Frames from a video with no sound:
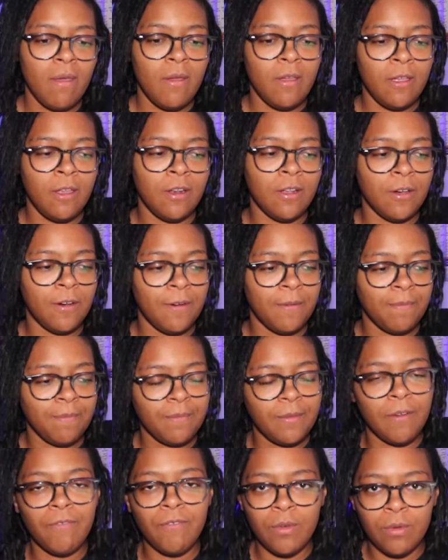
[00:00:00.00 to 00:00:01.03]
you know,
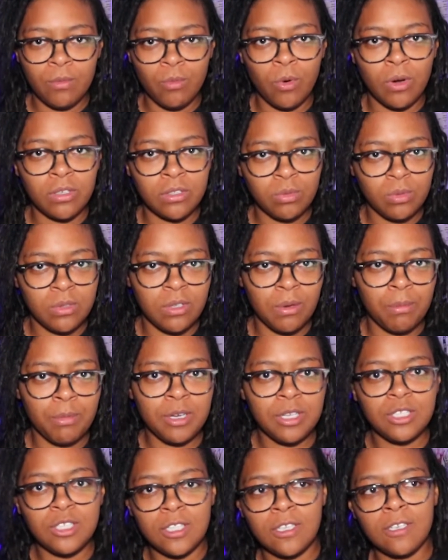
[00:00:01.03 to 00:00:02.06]
if it works with your
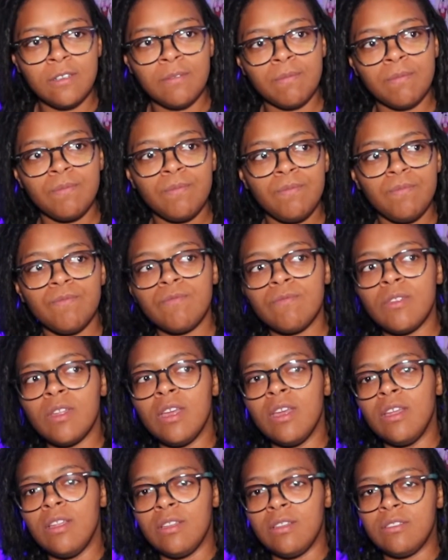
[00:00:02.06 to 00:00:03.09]
budget
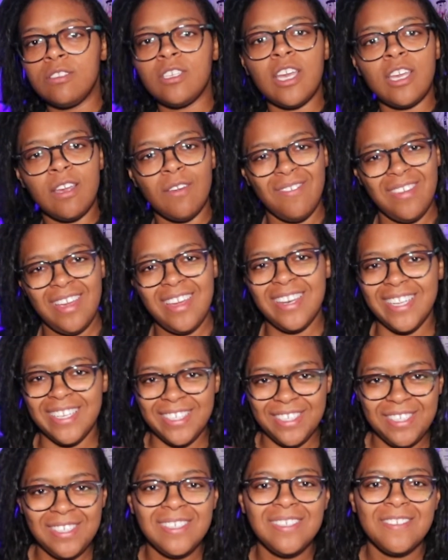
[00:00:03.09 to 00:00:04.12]
and take
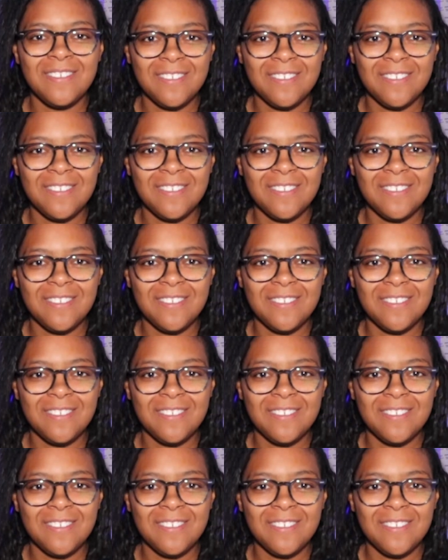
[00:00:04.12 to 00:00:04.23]
advantage.